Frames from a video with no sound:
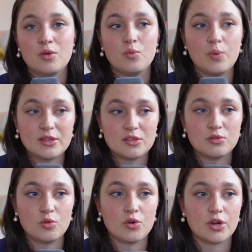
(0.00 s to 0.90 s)
with the
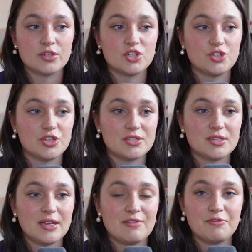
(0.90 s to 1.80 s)
Lord to just
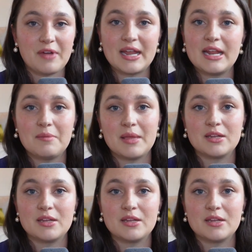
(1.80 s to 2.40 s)
invite him